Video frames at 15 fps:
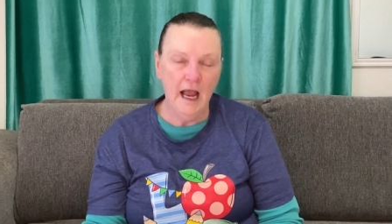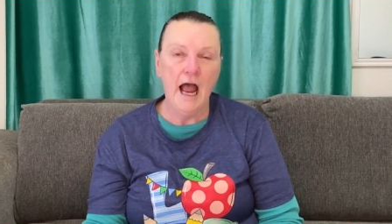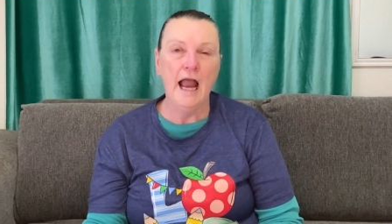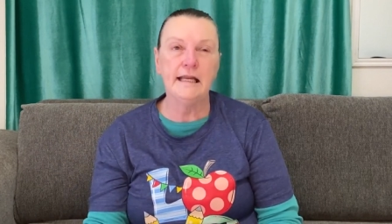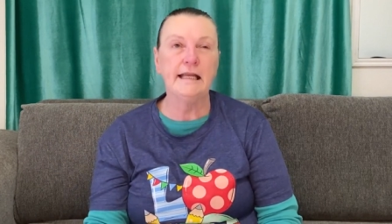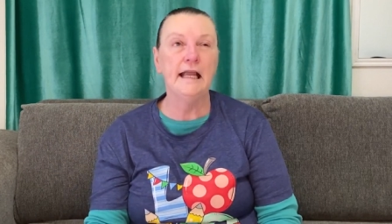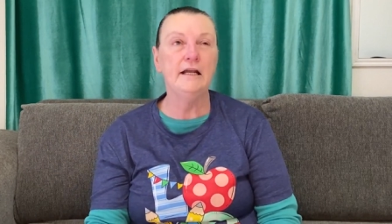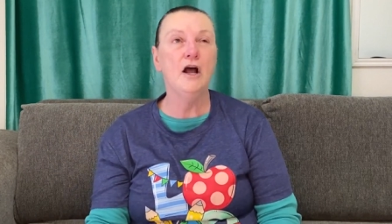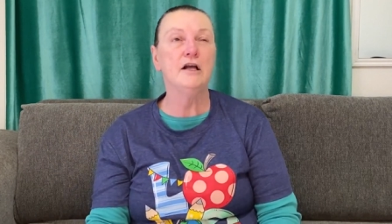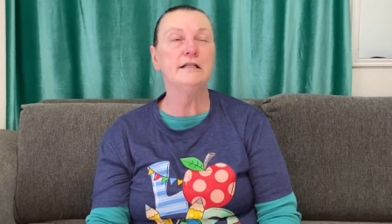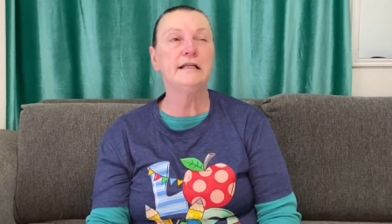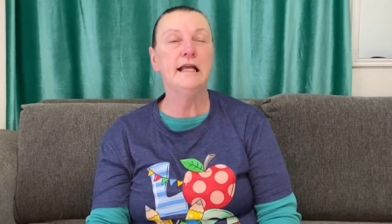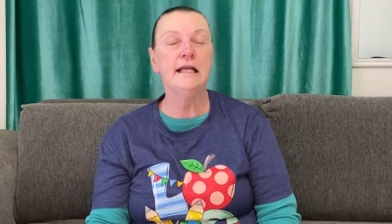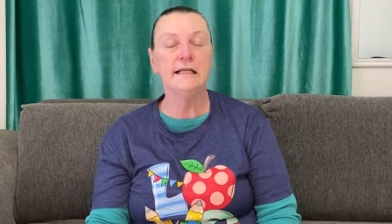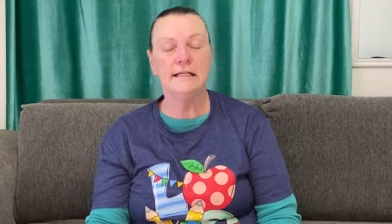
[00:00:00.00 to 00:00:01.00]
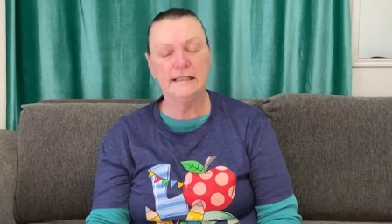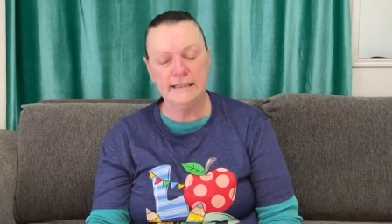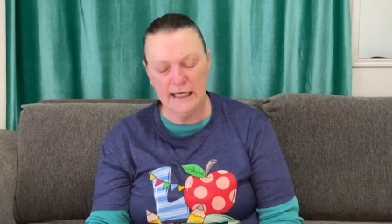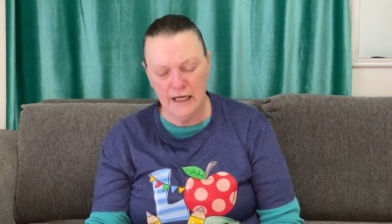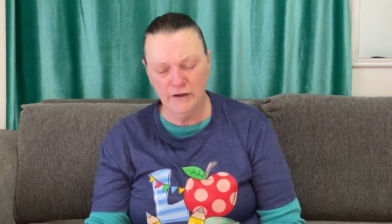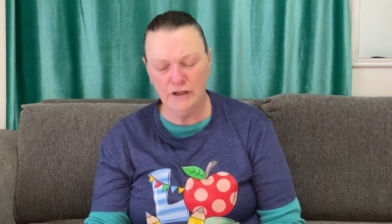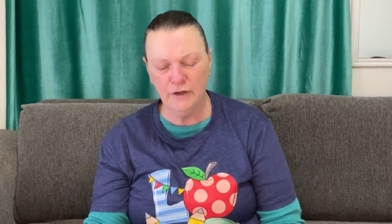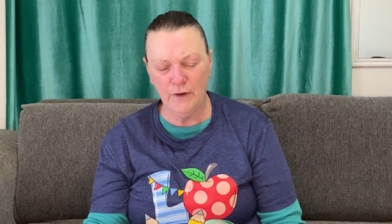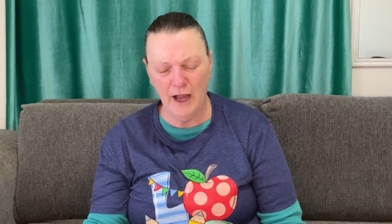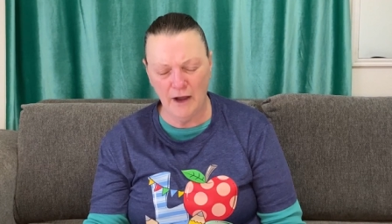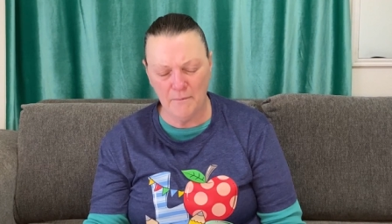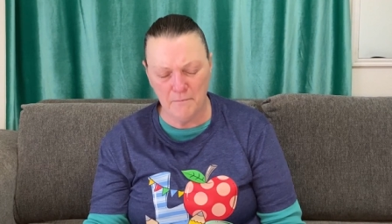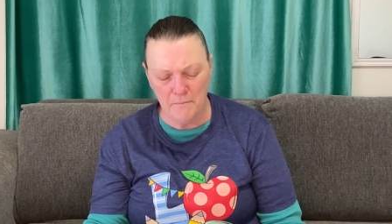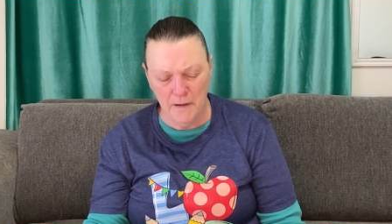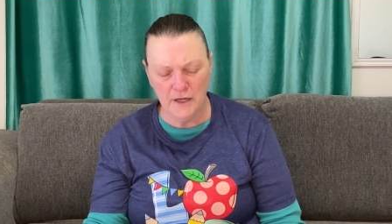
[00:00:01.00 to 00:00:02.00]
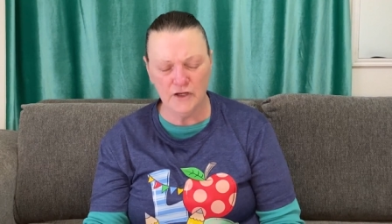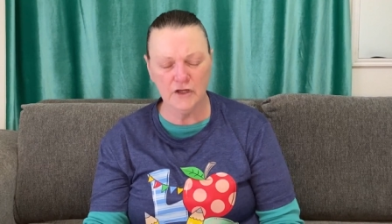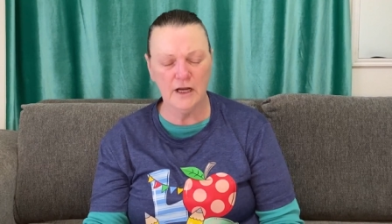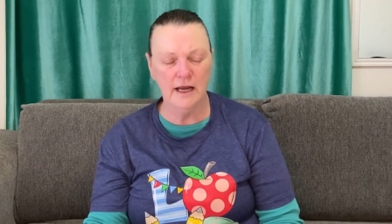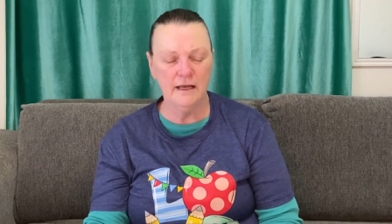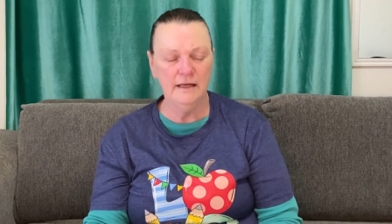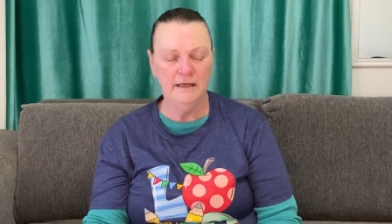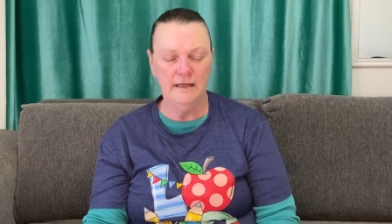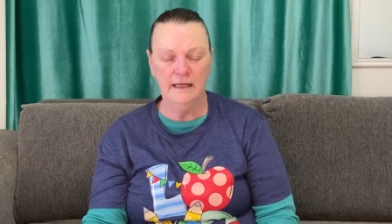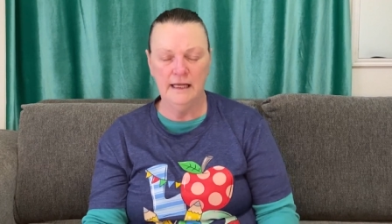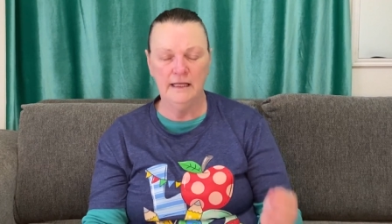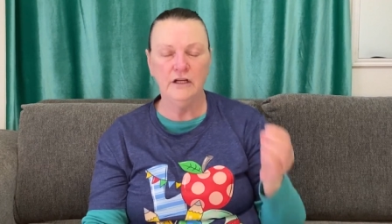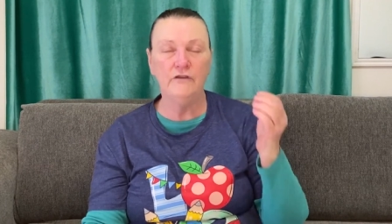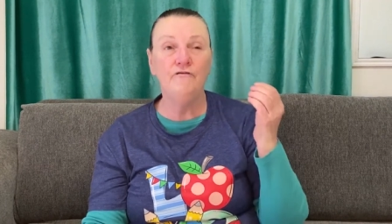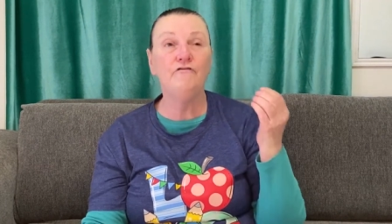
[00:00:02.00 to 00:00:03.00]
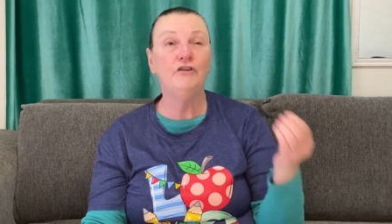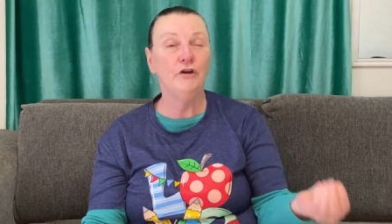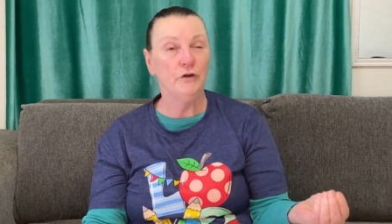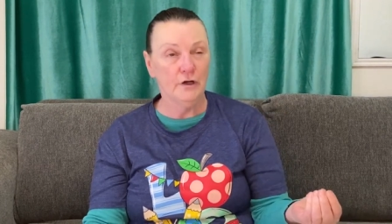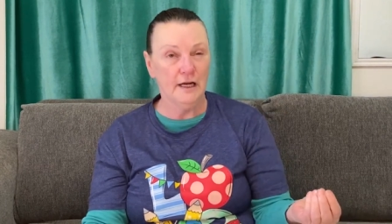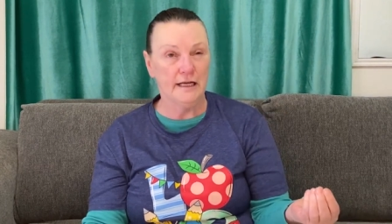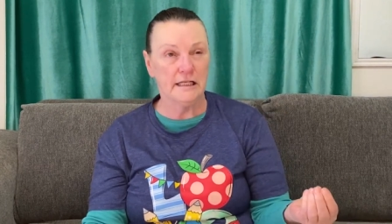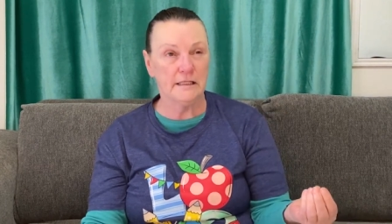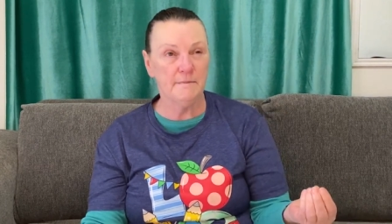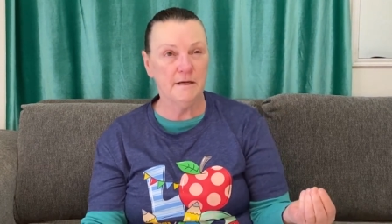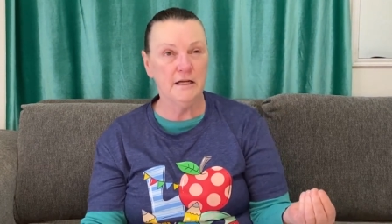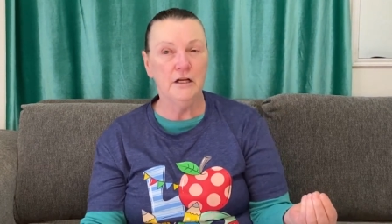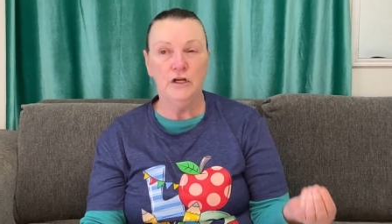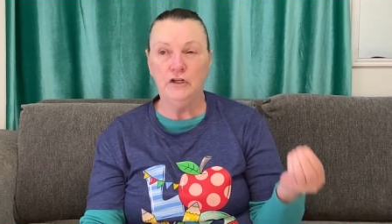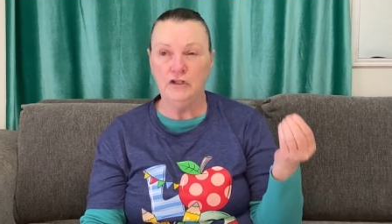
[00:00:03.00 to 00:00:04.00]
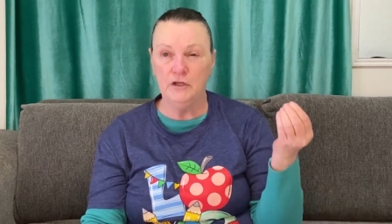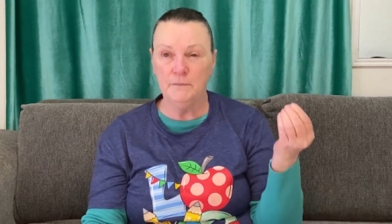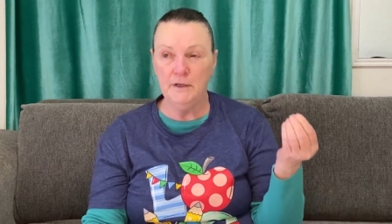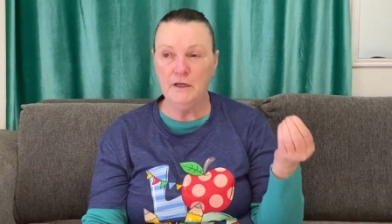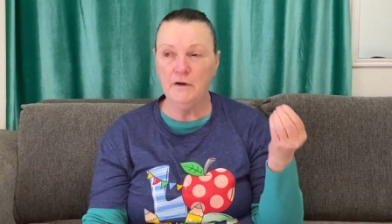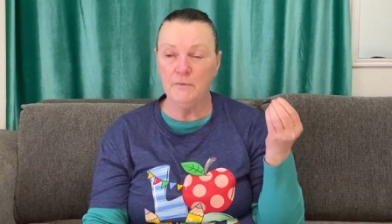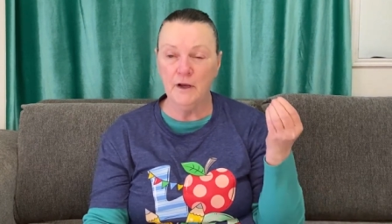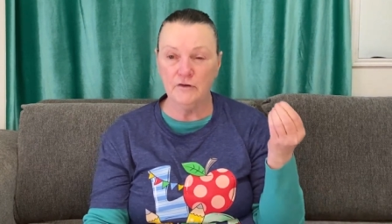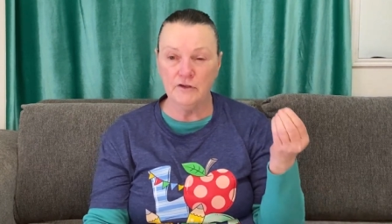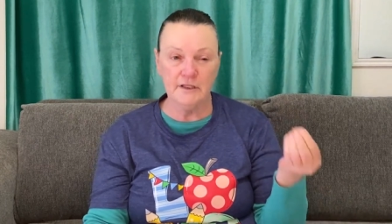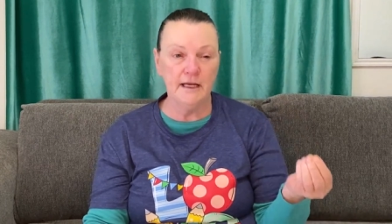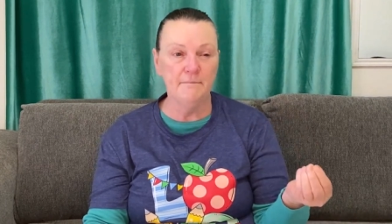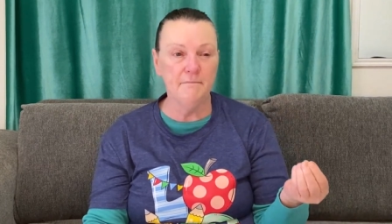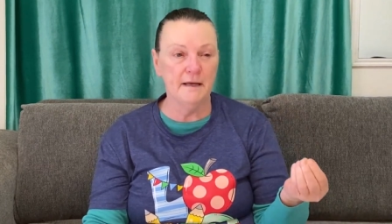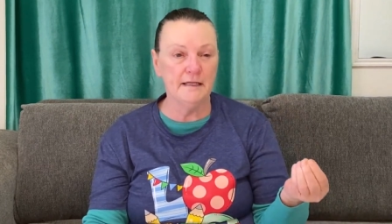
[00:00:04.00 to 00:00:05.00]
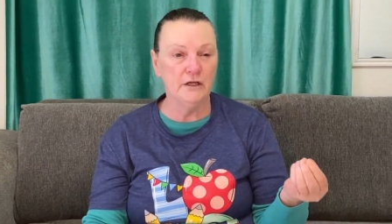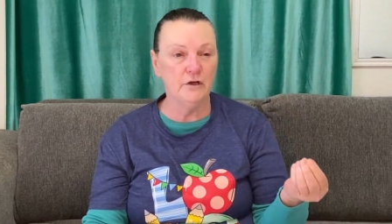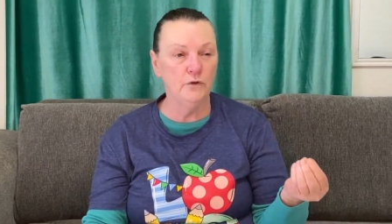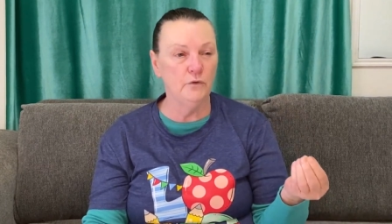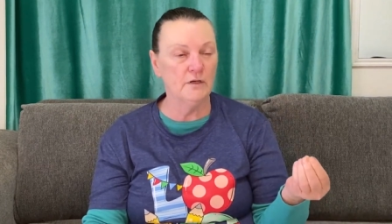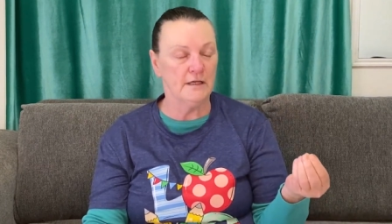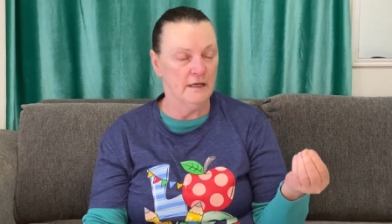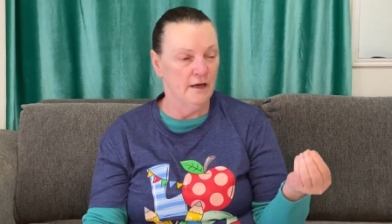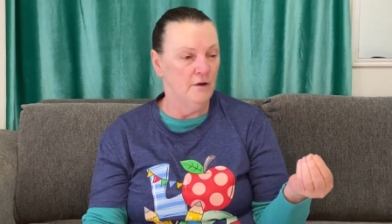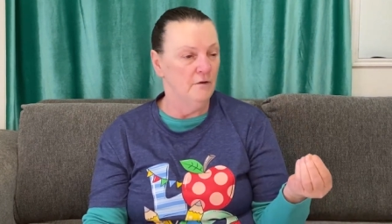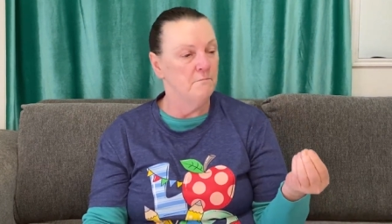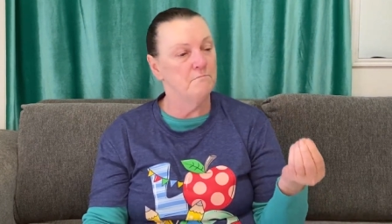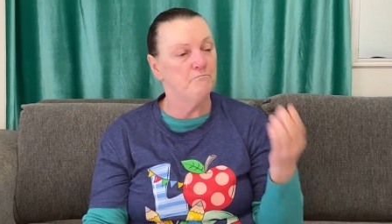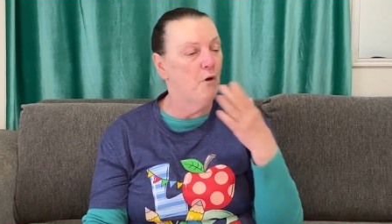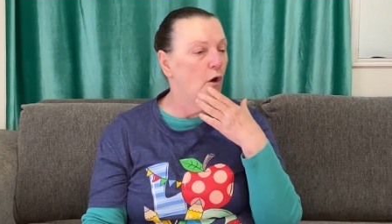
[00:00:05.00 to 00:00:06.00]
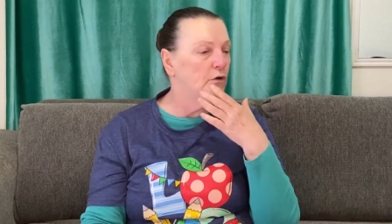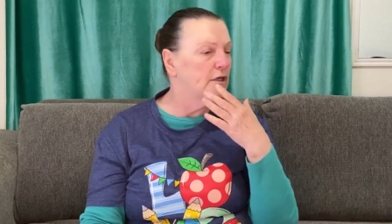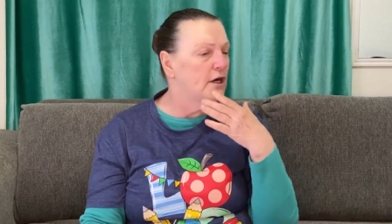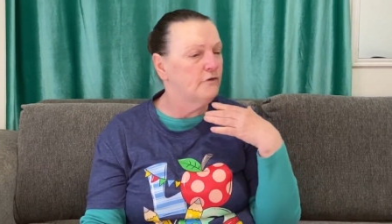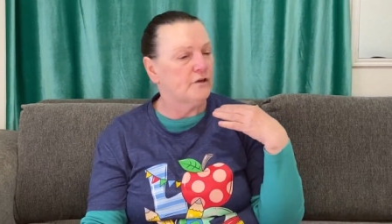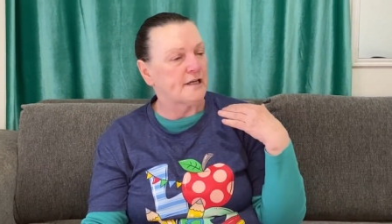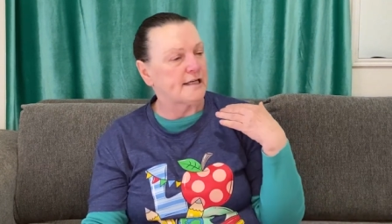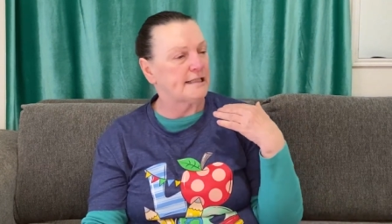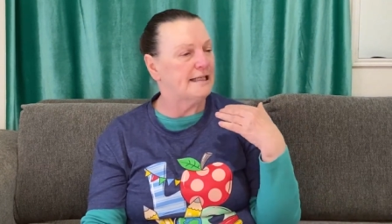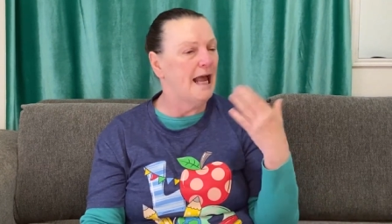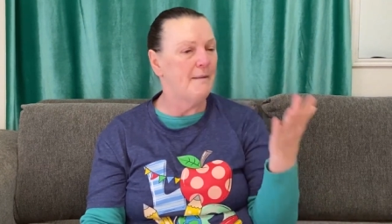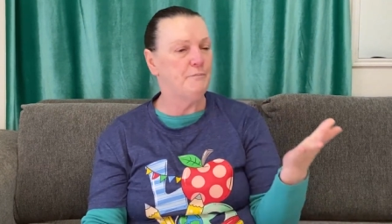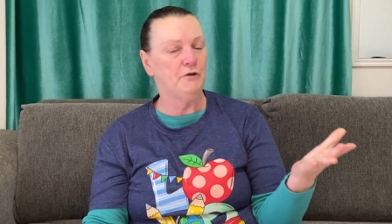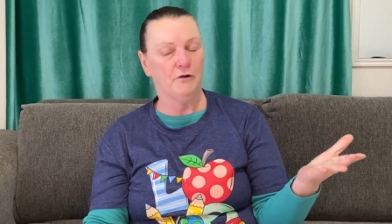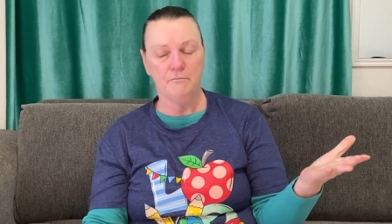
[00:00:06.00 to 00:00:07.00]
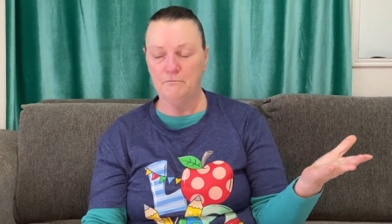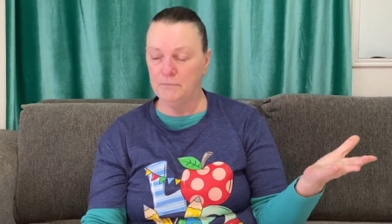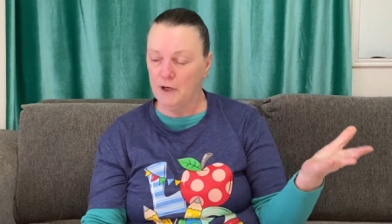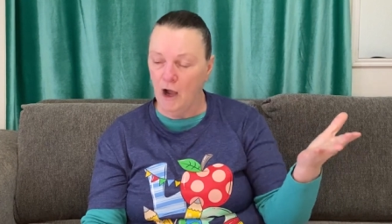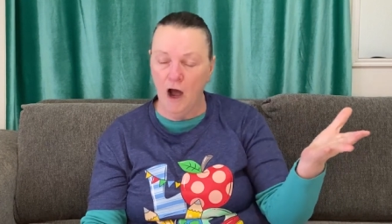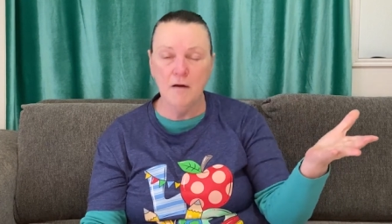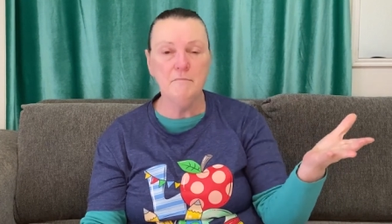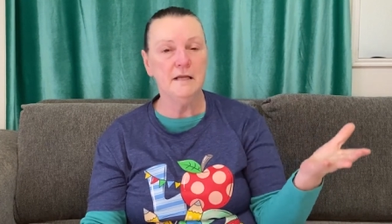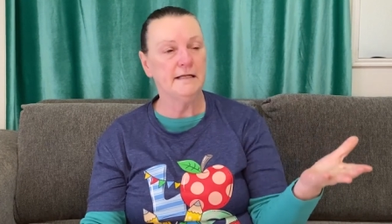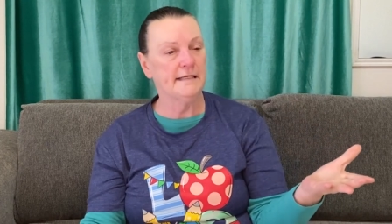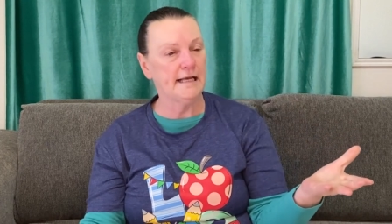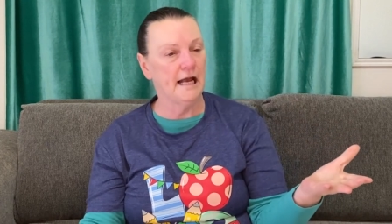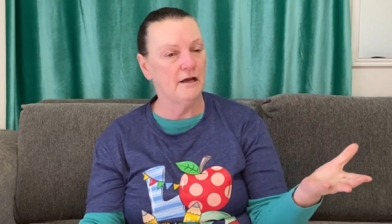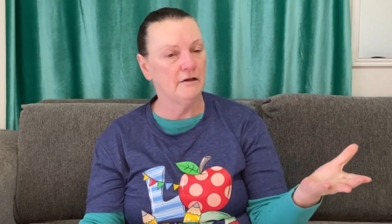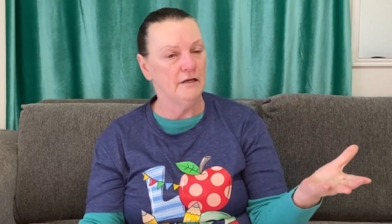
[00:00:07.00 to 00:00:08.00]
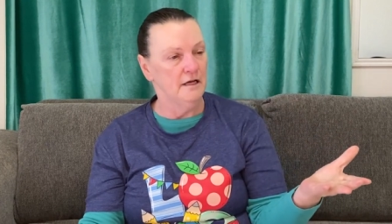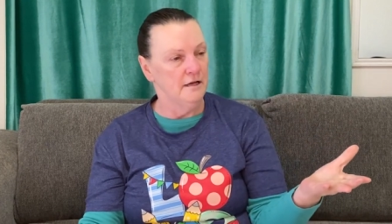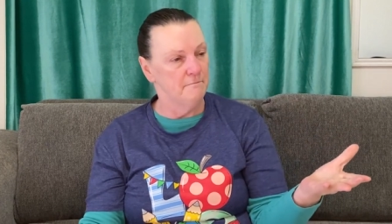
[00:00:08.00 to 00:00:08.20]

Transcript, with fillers: I cannot t- tell you how much it infuriates me to be around somebody who's bold enough to slap your comments out,